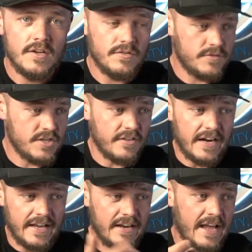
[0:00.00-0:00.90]
so that
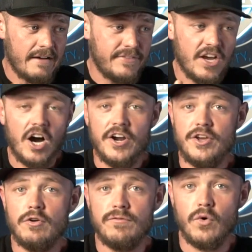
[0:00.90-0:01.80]
I can have the
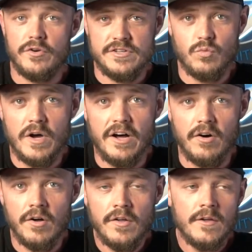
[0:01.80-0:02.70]
audio for it as
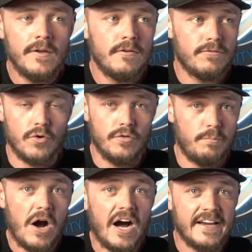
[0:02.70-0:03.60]
well for
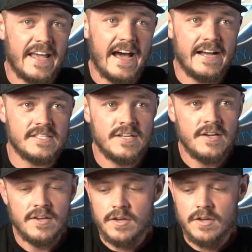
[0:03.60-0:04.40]
podcasts.